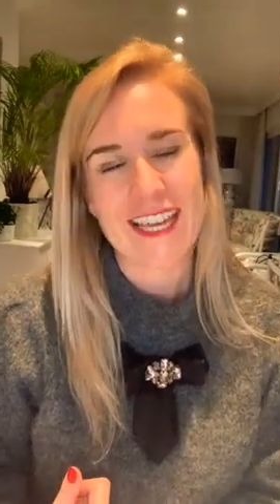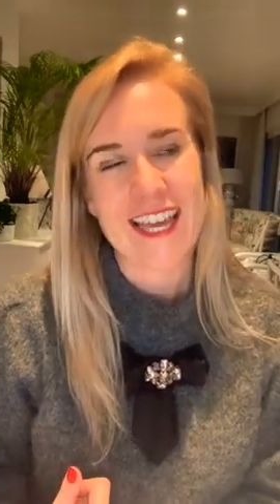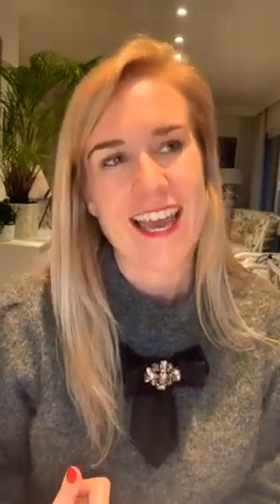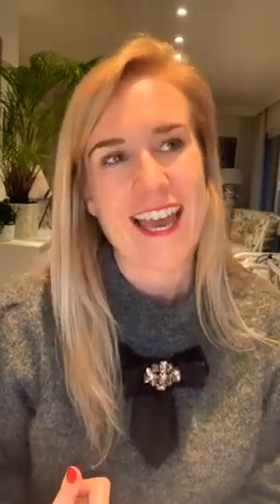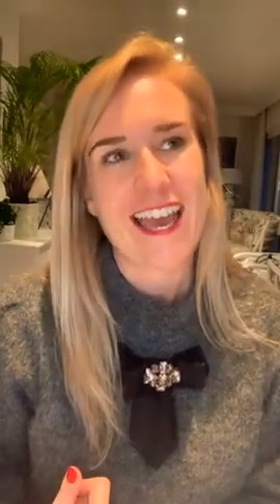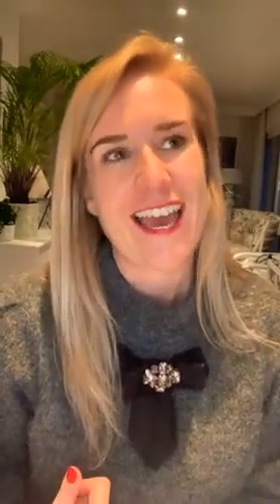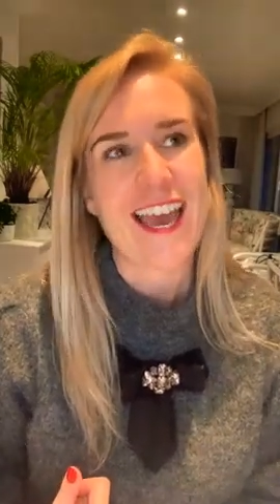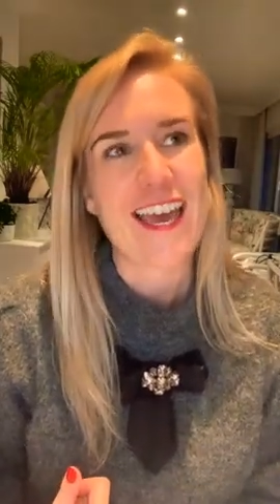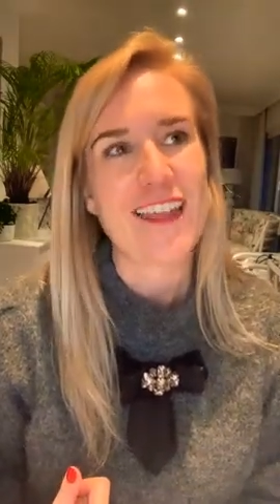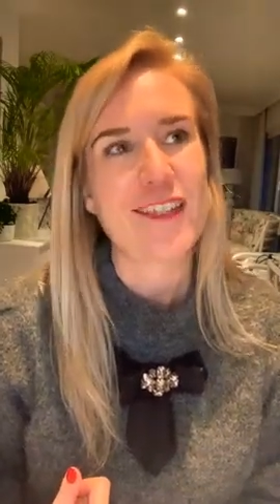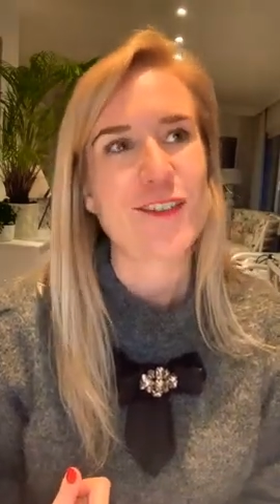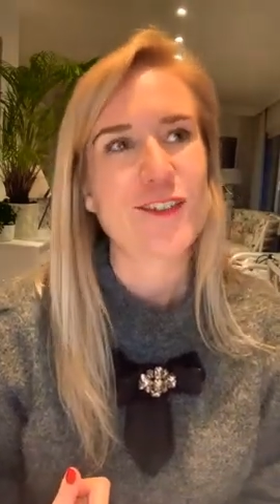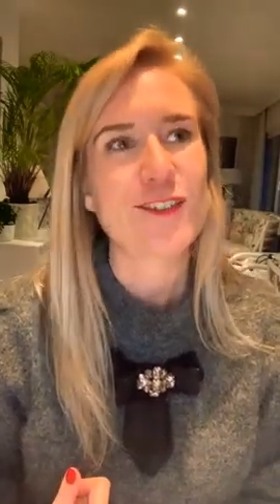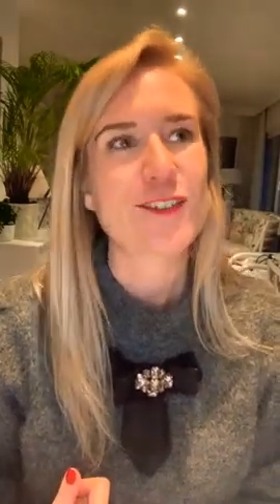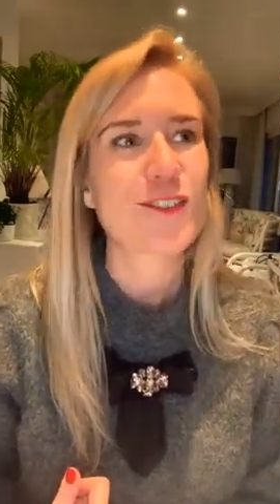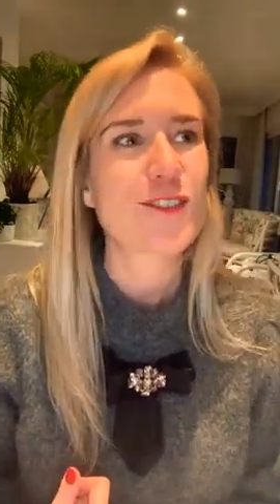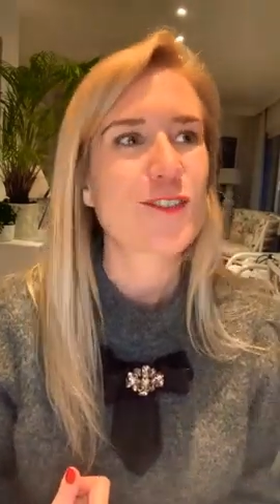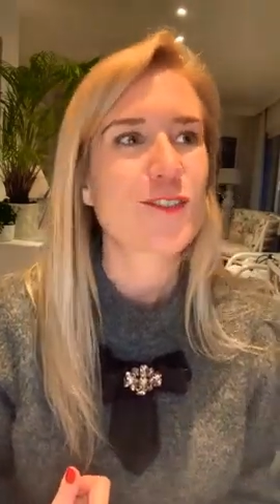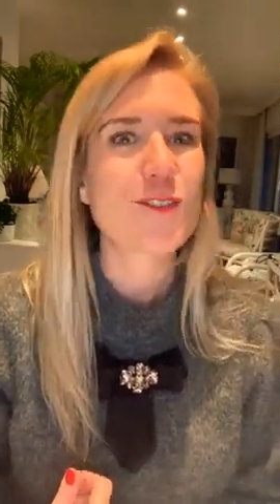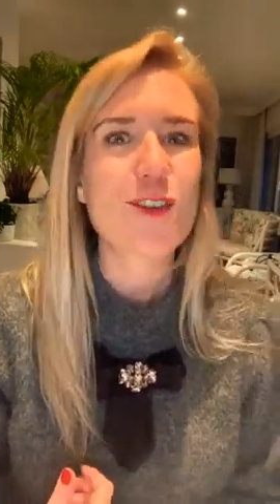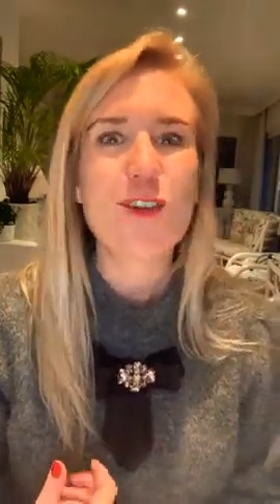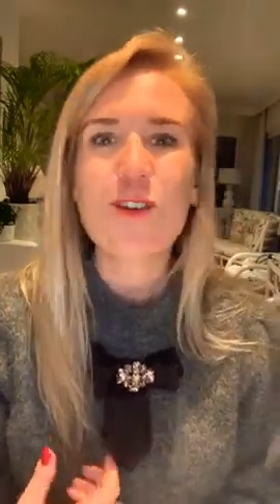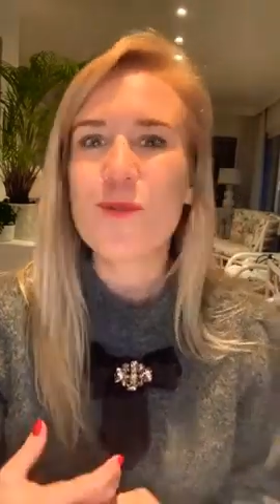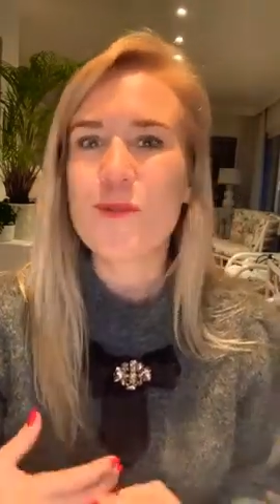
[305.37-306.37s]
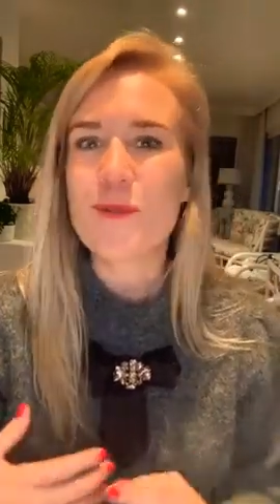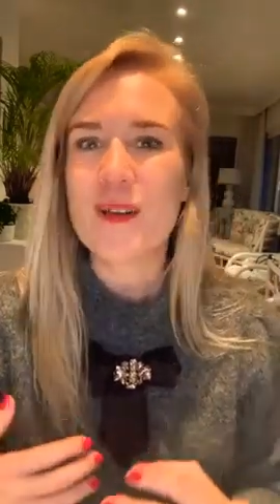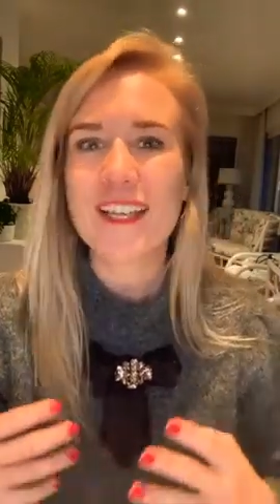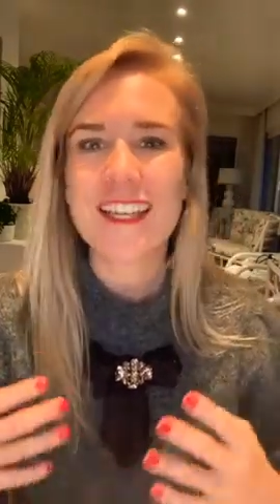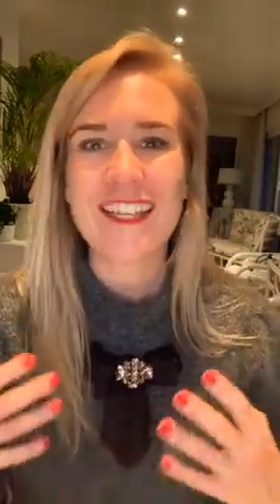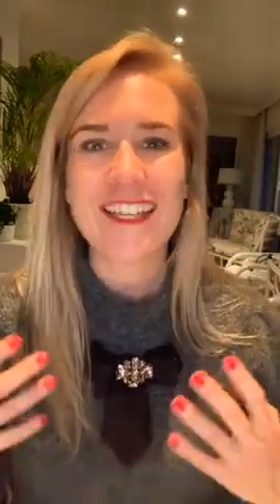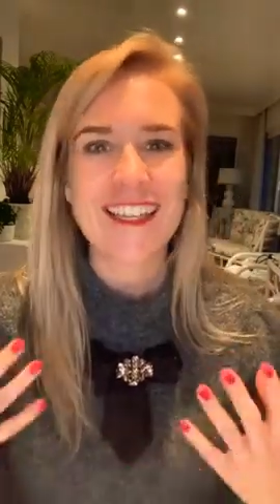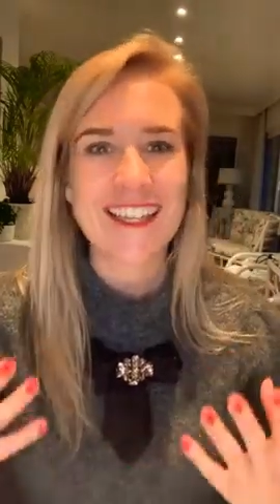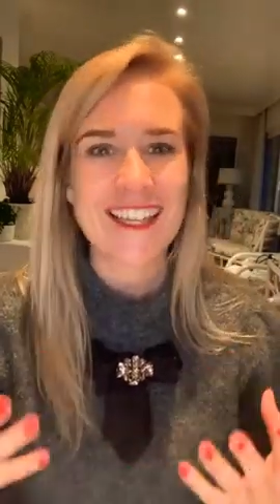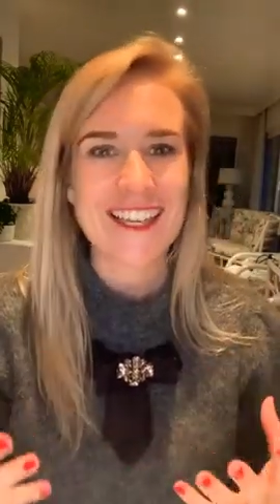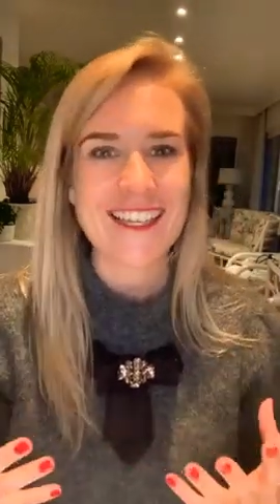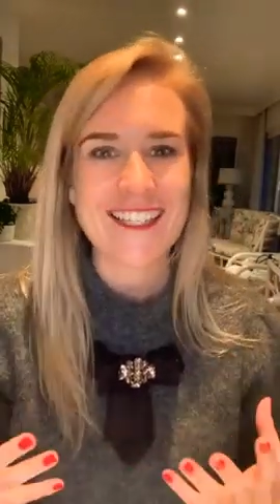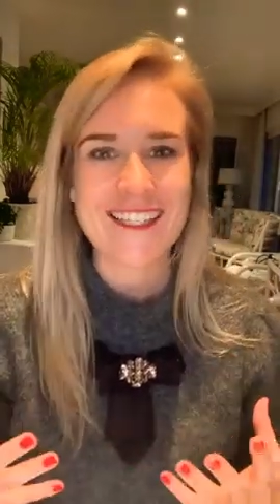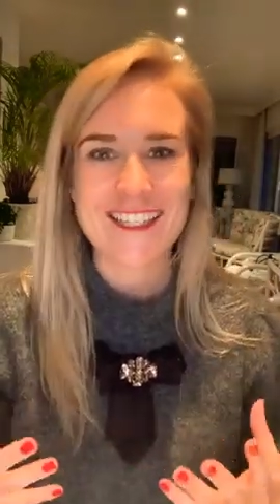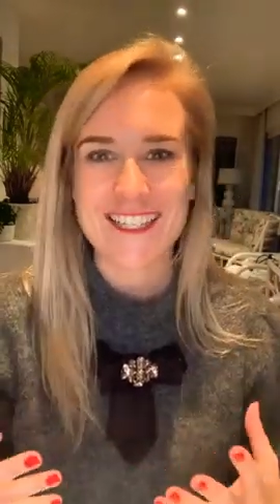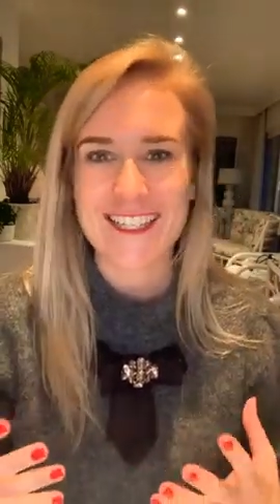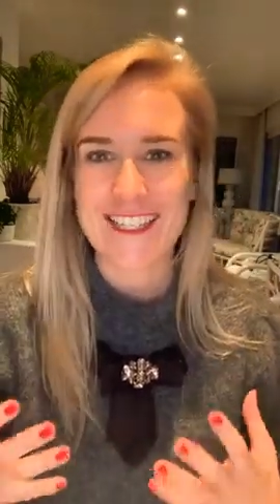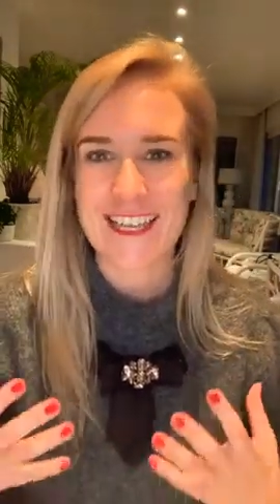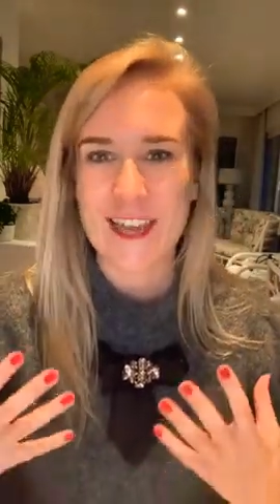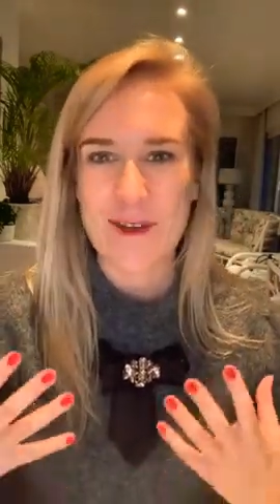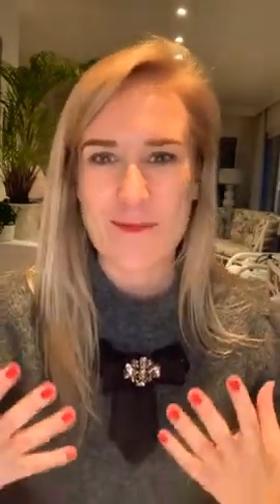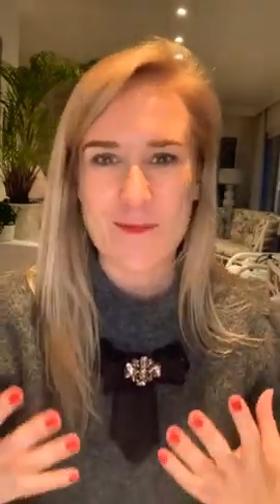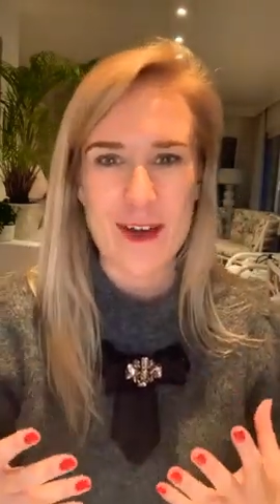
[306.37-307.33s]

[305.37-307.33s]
And there's so many things that come